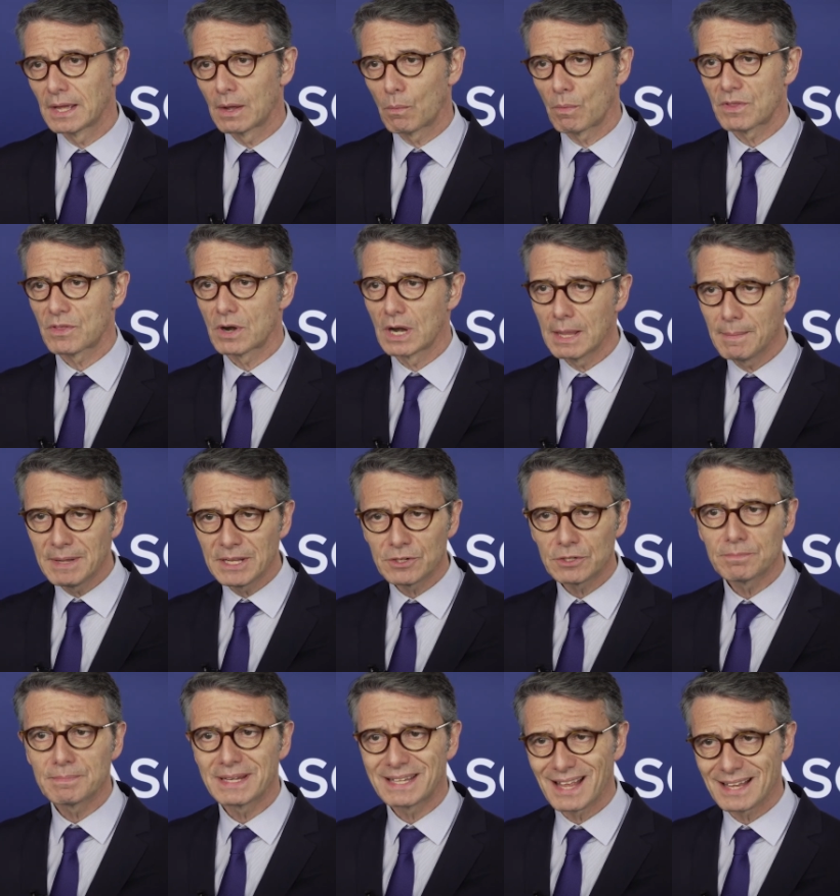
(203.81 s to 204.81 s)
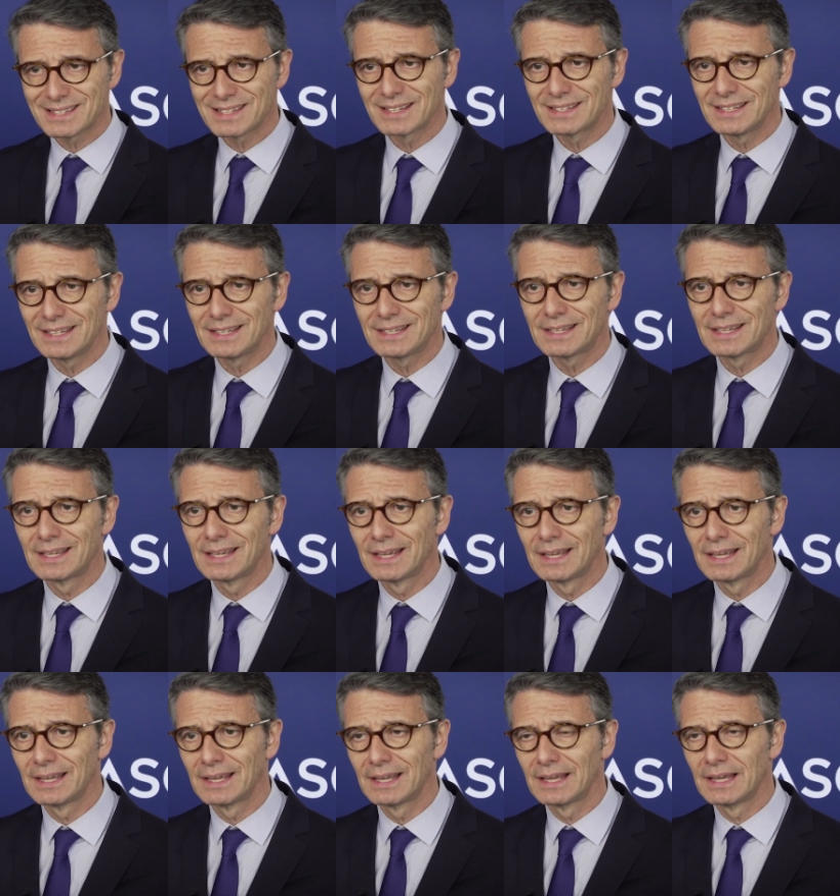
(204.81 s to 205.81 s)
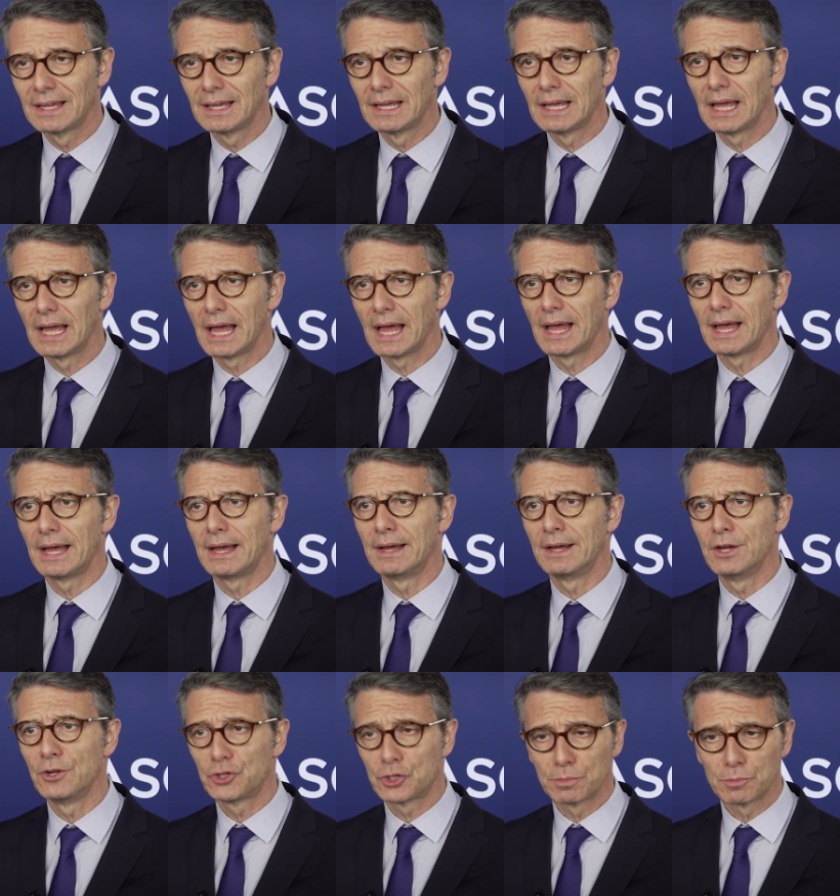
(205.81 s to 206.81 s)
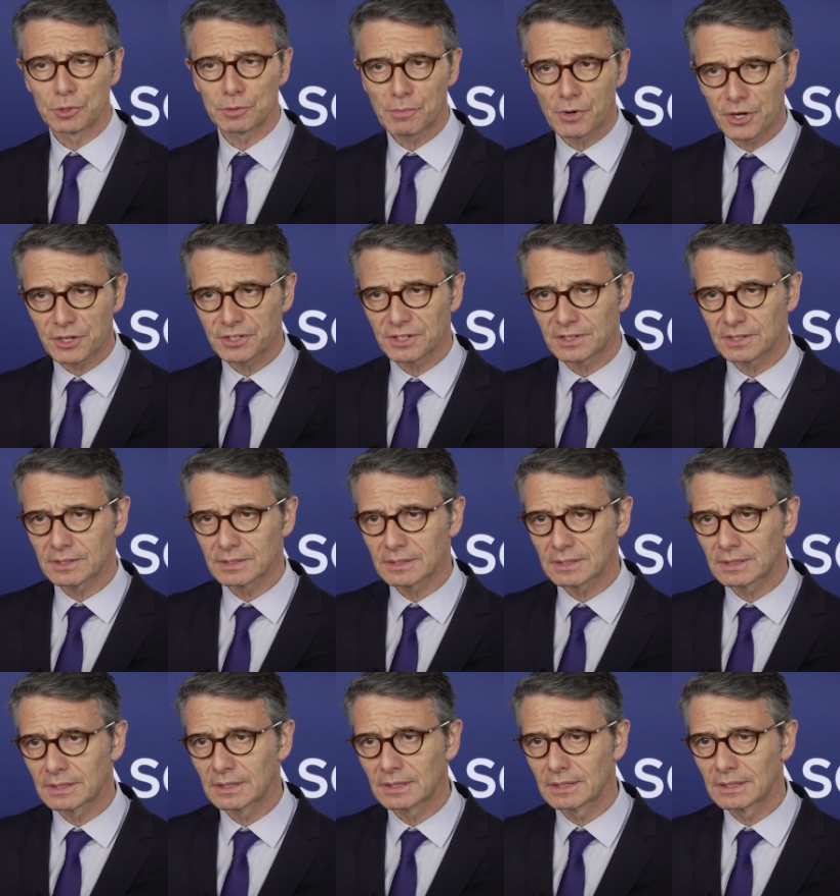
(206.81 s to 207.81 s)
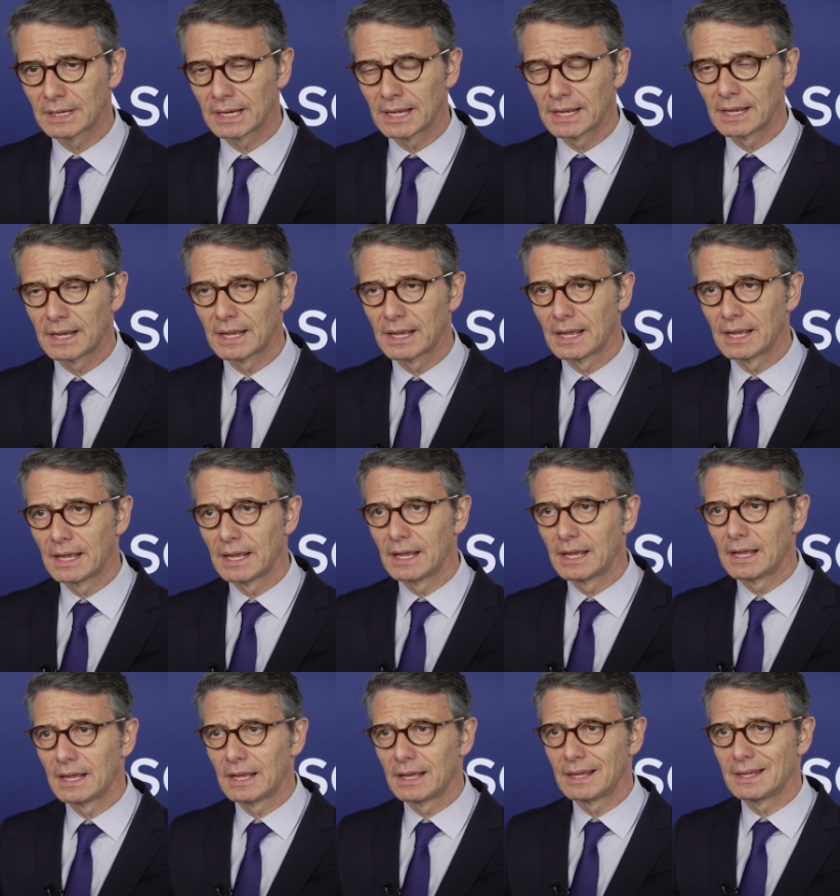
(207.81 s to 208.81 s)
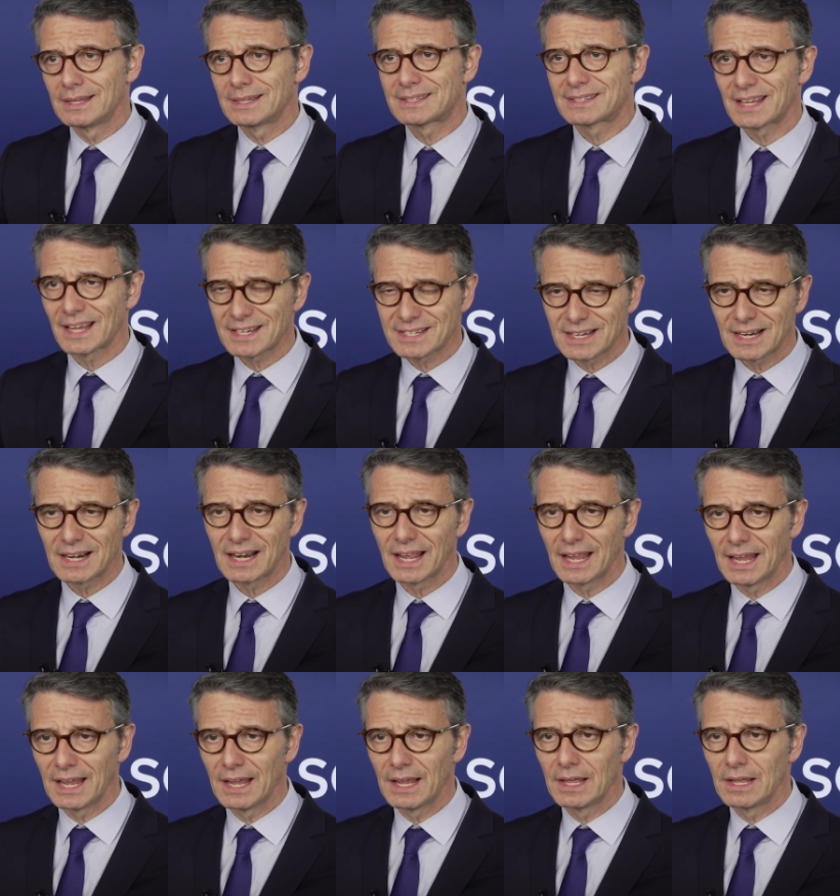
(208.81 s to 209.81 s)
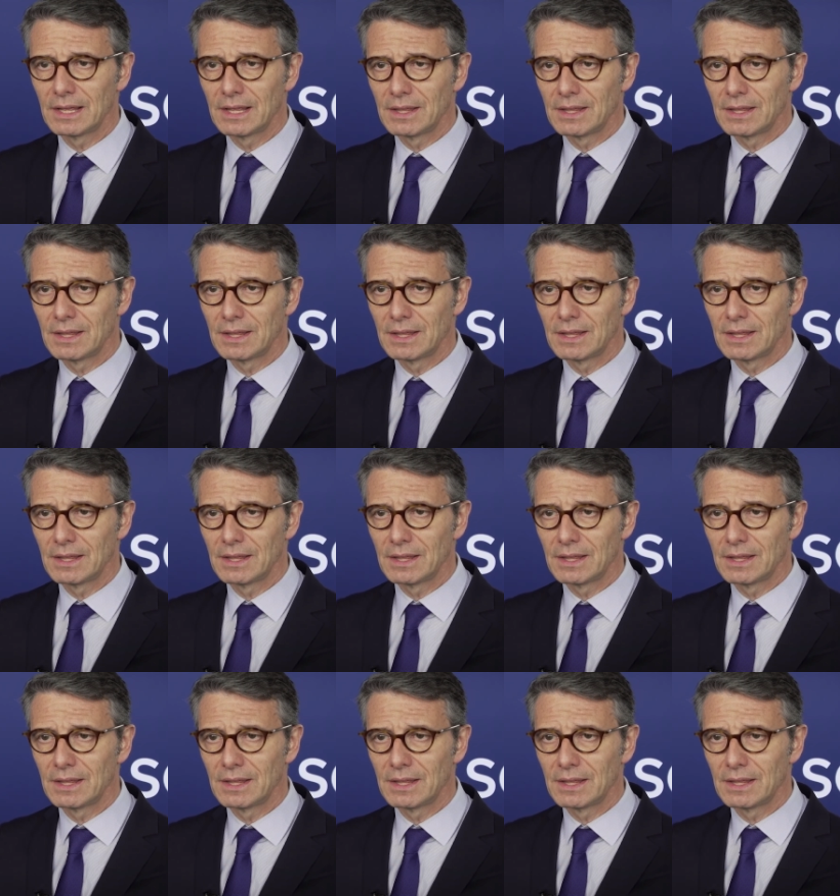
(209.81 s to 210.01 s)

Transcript: with a limited metastatic uh, tumor burden, certainly